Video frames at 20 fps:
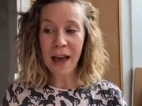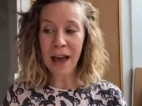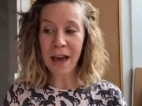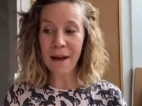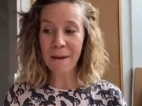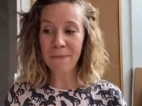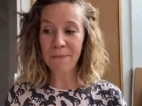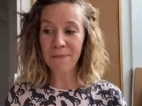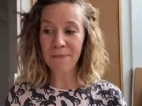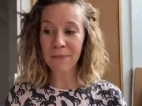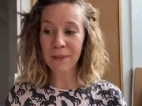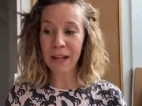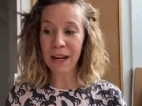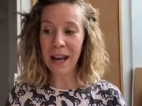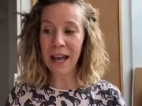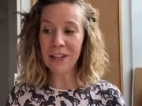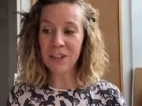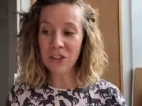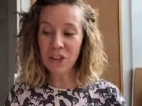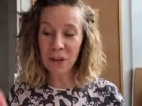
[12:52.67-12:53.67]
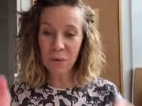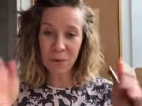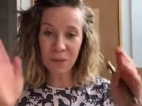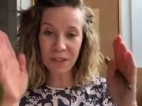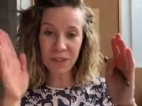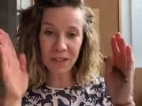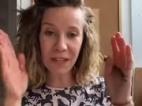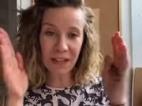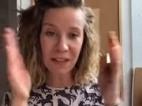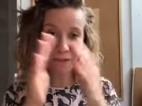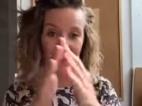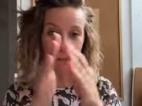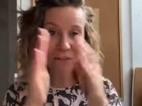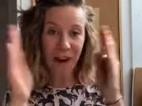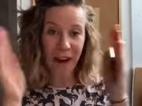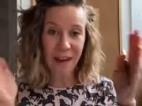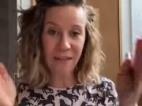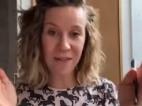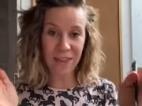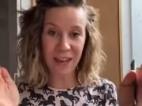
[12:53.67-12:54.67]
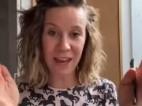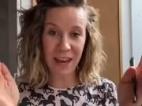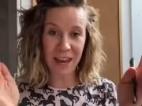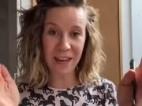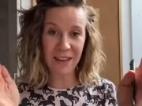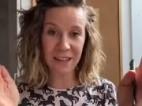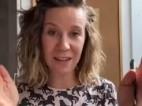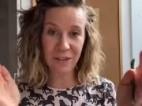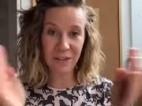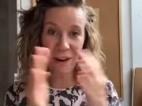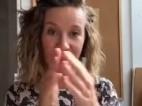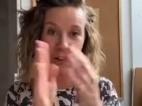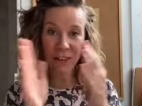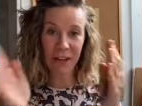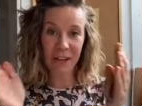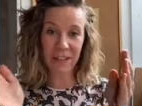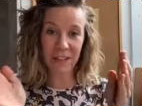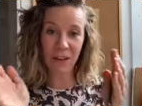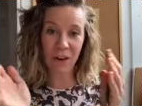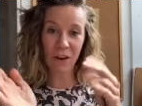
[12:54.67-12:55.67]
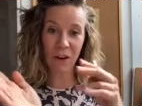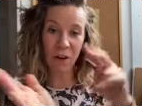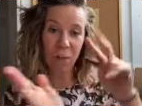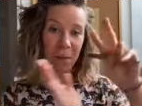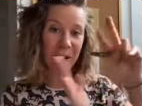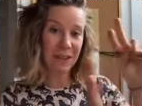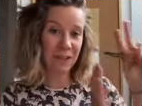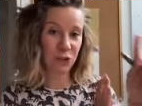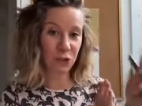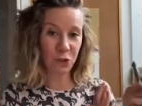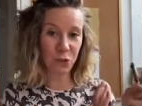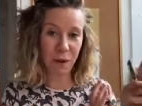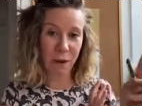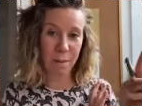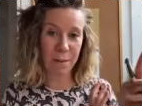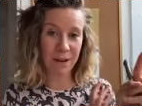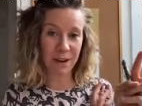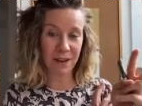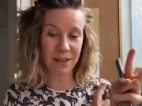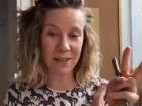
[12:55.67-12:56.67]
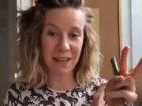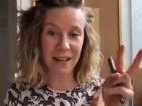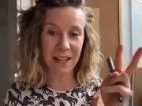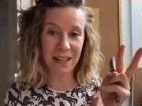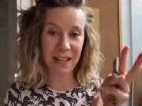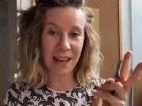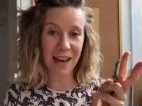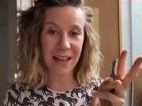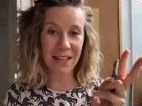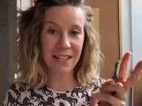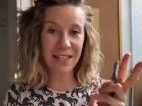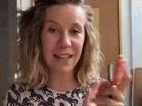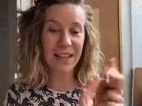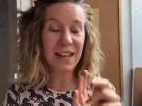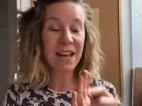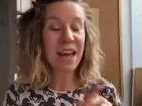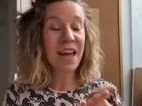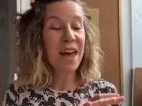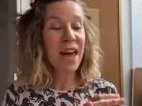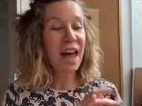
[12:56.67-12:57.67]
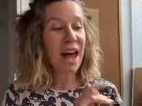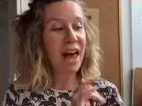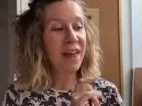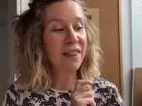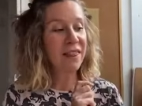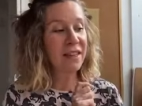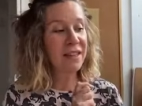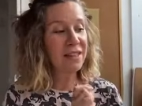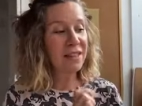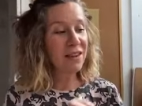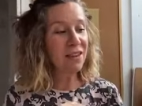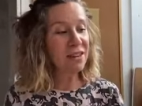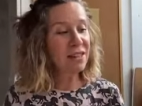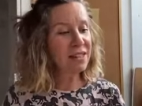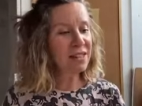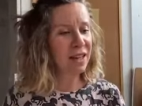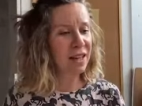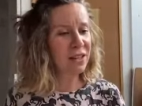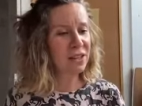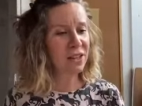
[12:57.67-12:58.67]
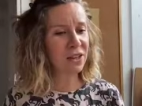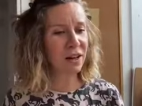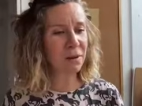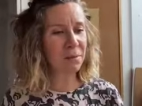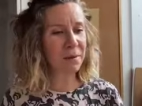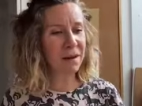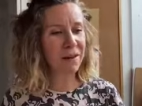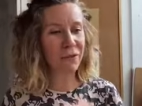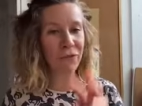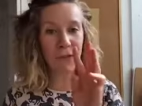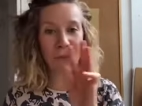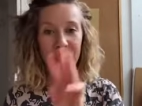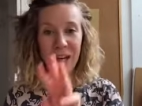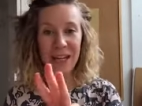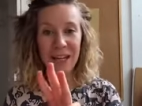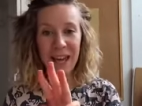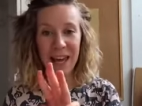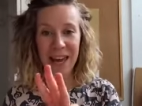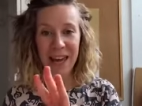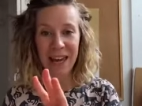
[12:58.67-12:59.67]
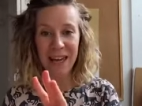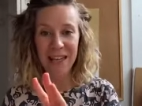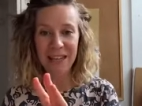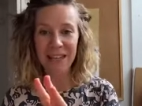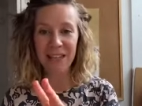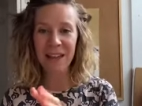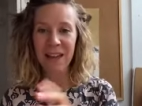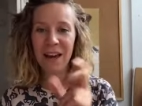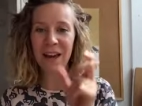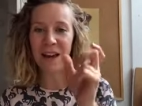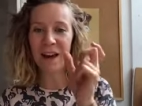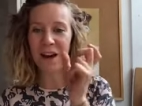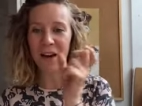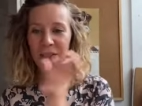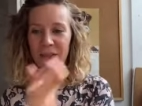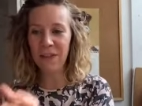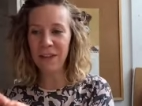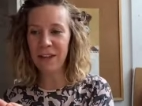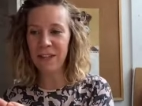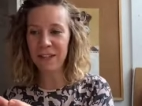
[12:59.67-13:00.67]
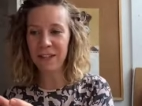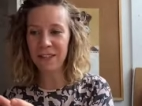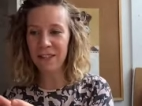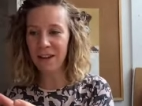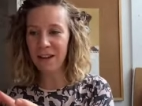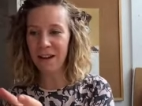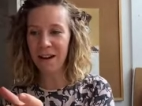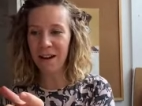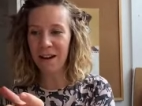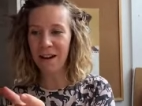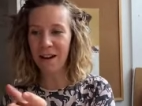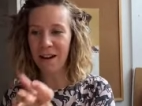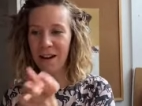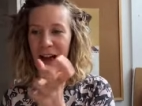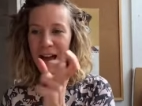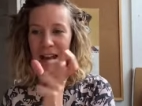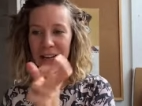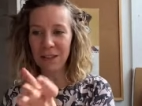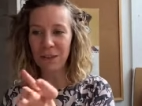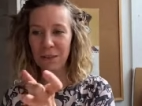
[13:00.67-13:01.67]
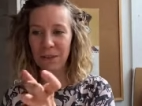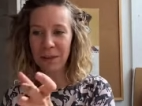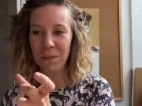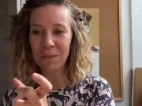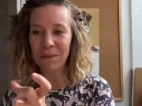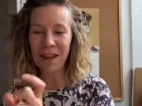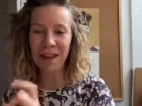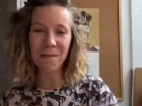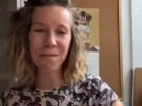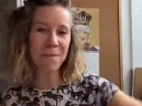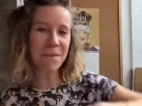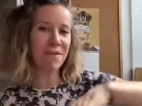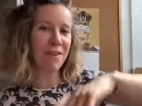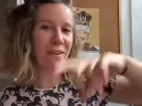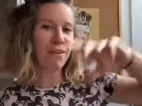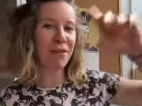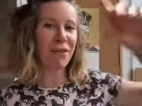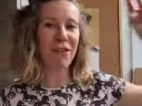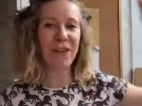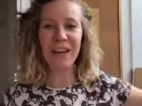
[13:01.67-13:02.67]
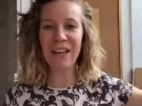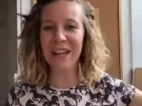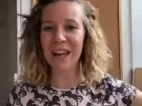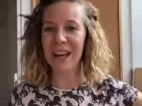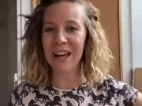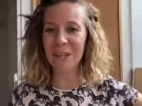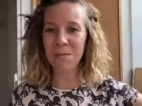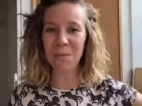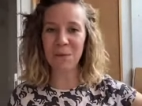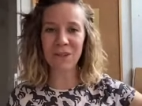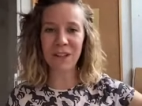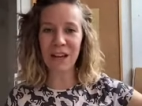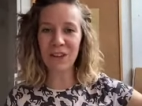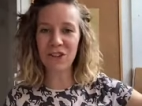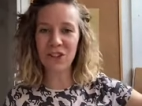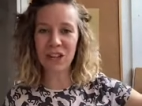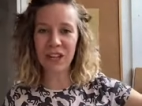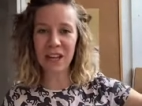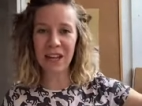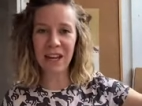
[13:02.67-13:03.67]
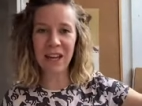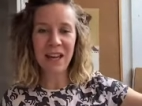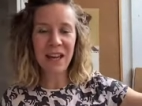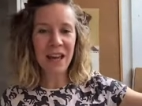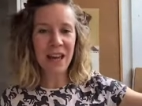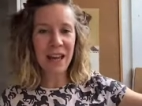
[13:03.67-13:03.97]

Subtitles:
Last year was in 5 days long, plus 2 webinars at the end. And this year instead is going to be 3 days this end of September, then 3 days potentially